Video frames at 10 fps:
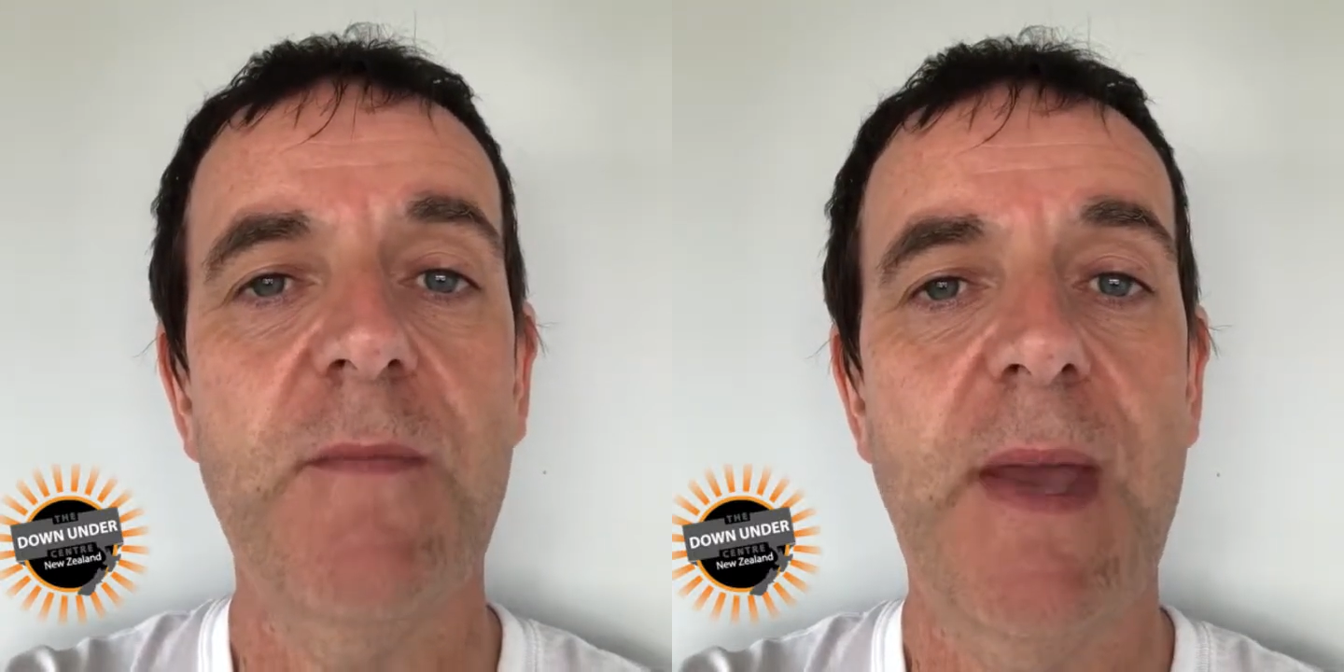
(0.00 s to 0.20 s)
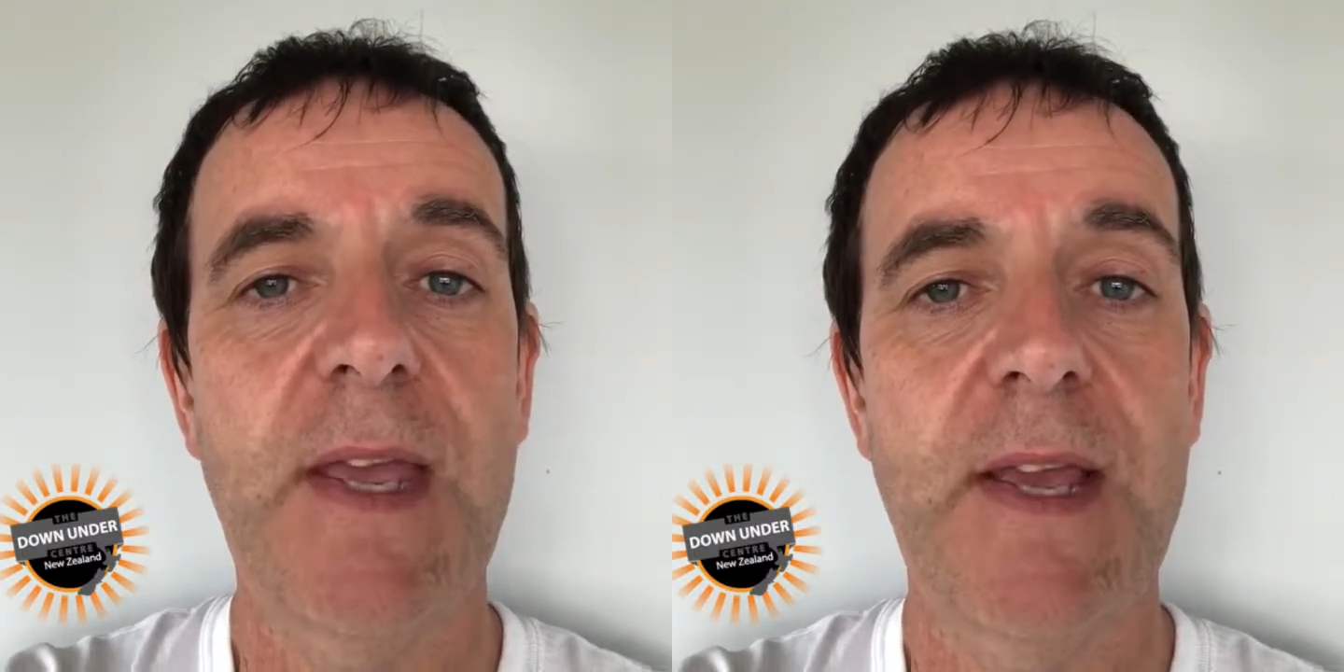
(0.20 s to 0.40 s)

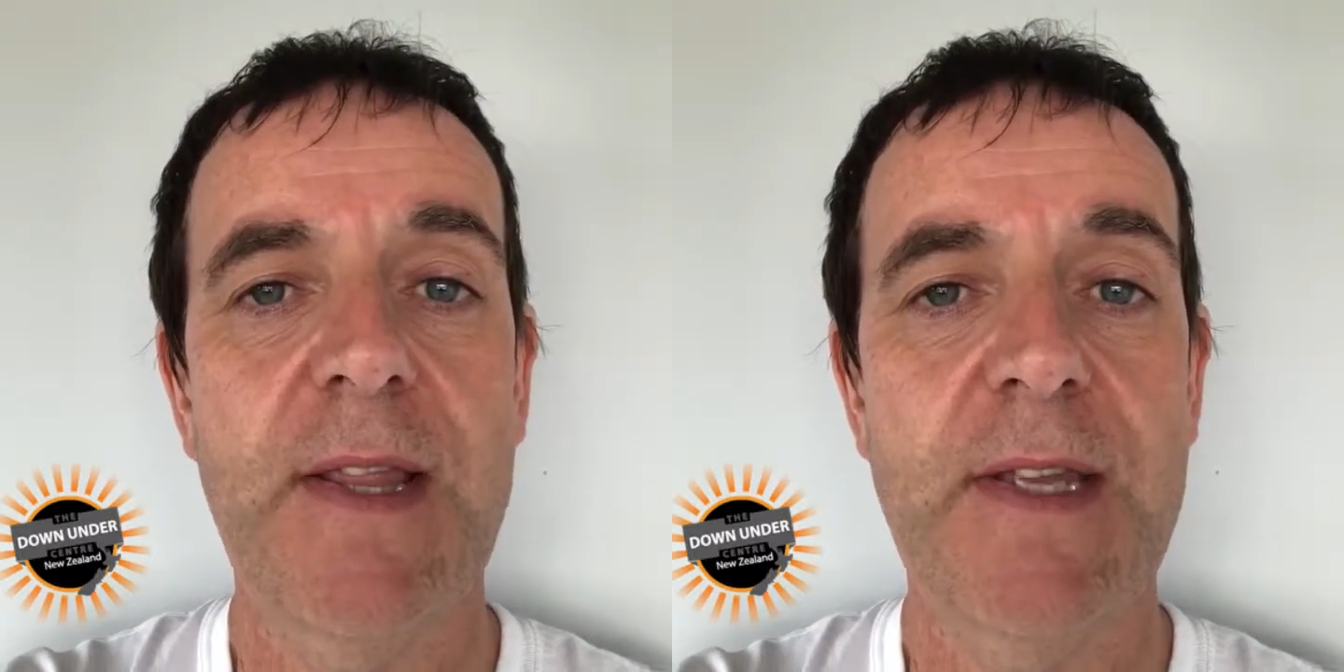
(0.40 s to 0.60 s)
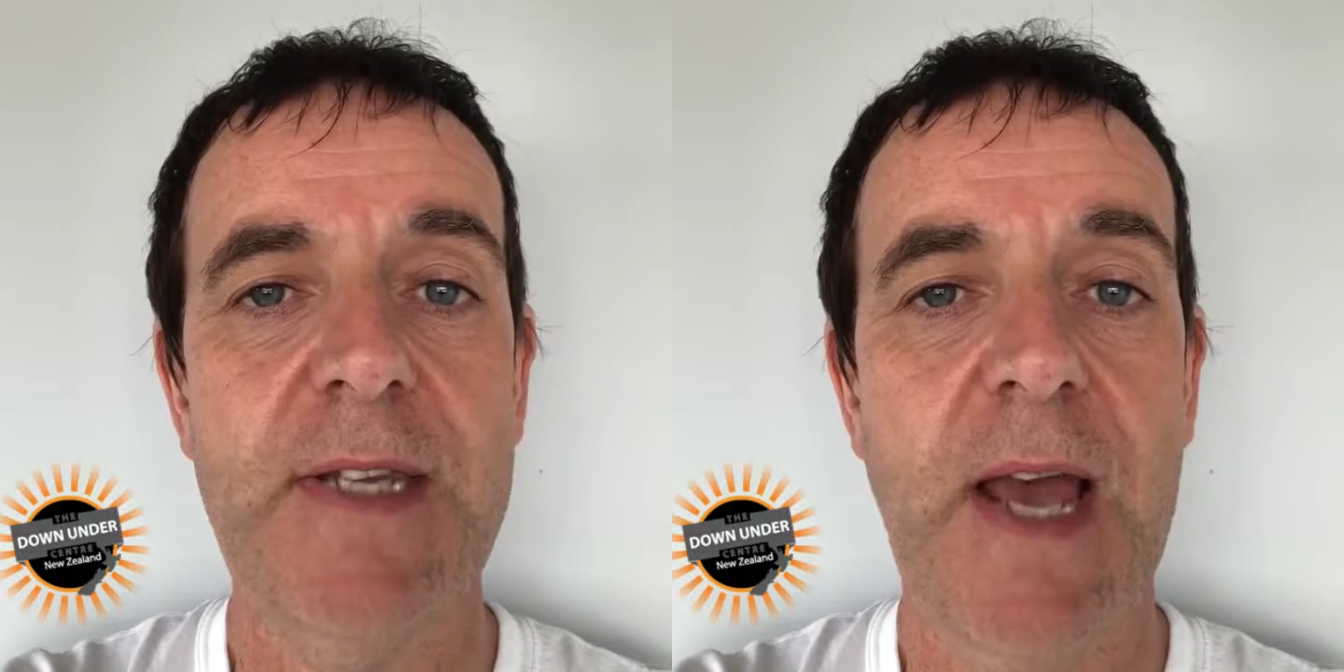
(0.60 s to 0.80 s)

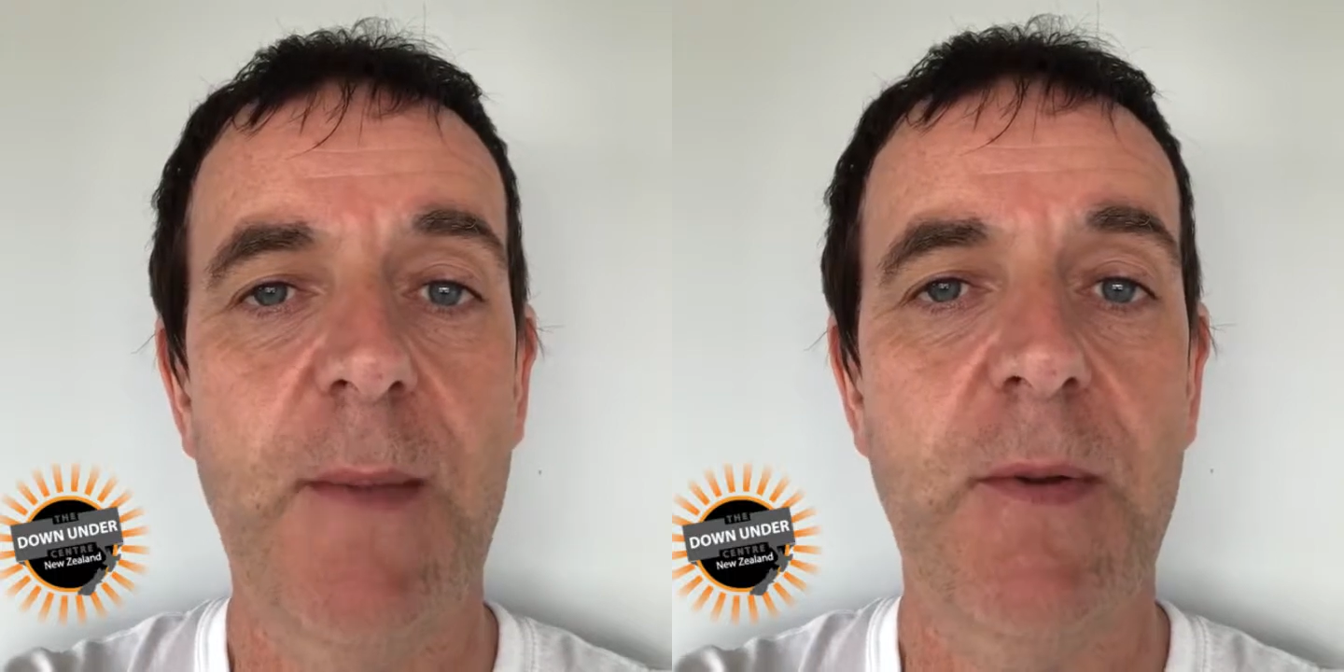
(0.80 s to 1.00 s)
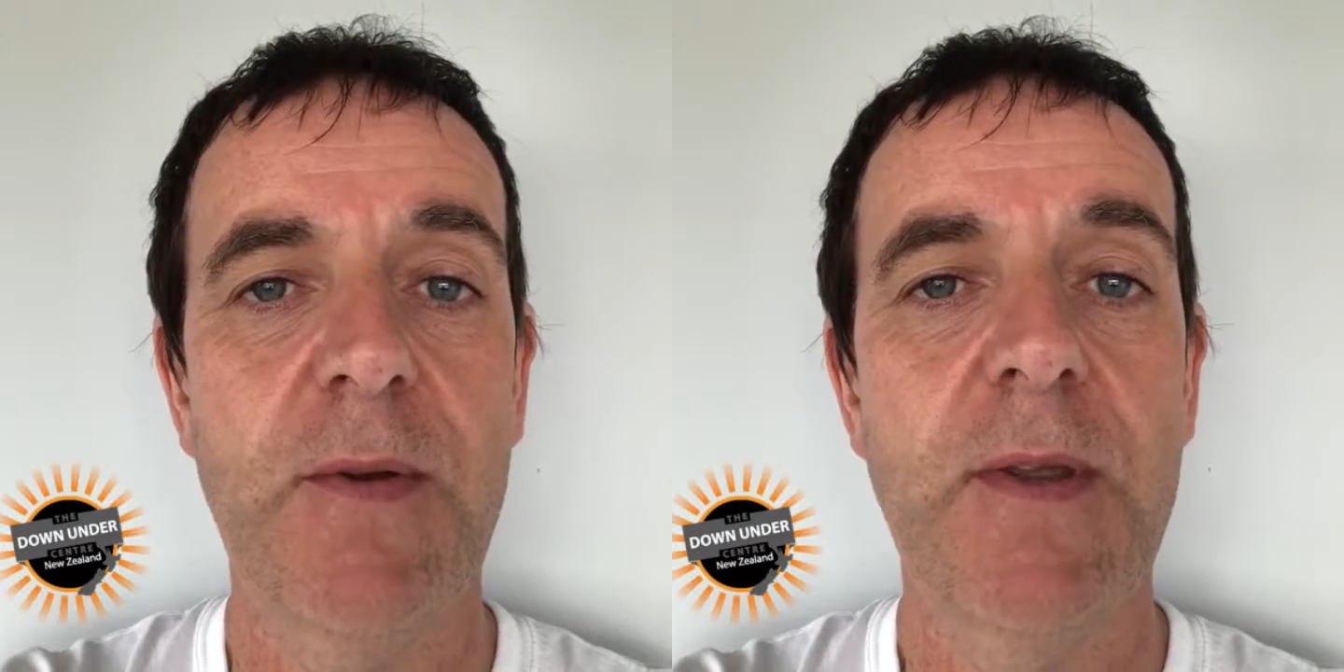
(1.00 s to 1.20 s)
making this
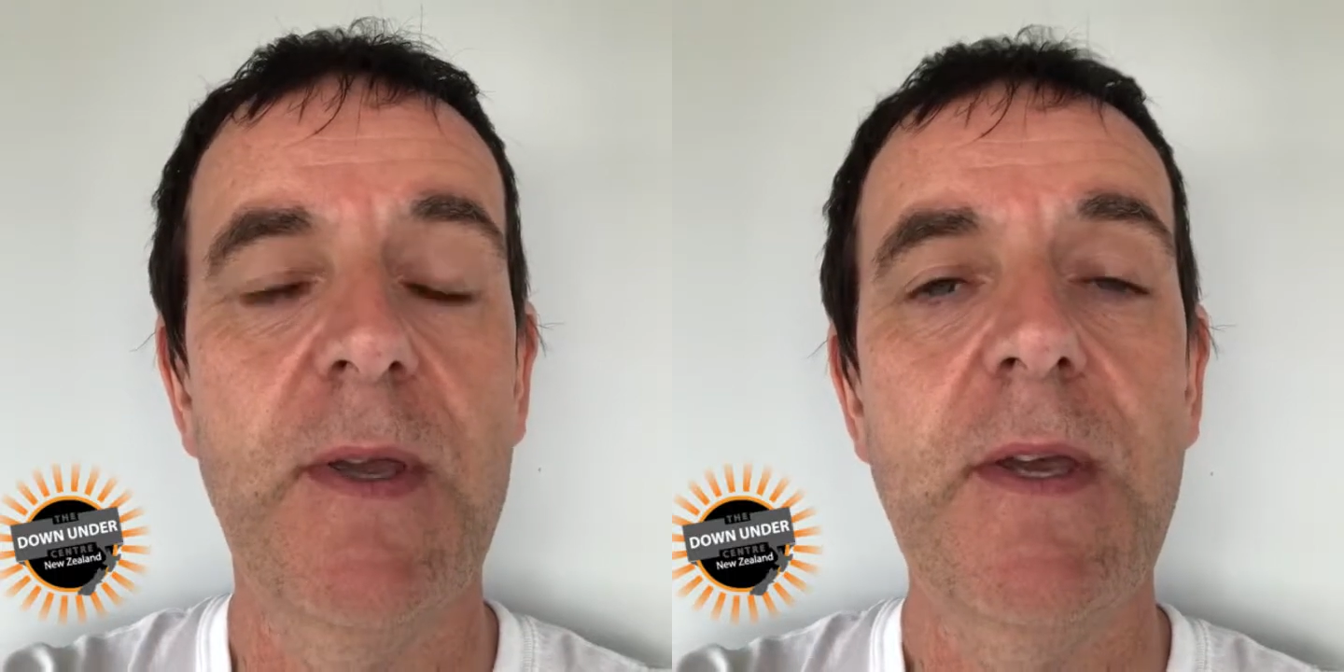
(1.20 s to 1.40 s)
happen.